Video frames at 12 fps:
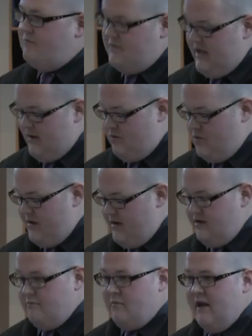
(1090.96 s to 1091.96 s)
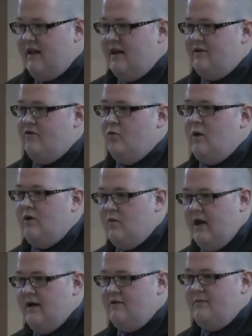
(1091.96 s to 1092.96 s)
that within by the end of the week we
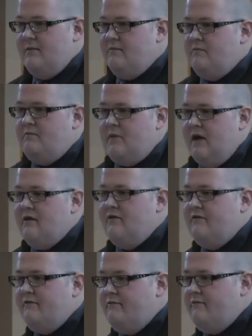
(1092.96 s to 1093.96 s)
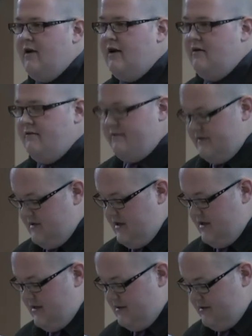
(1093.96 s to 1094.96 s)
had to be out of the
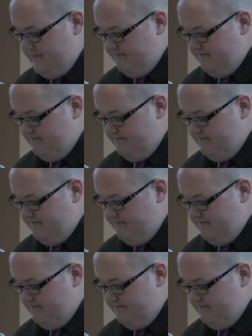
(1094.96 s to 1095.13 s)
facilities.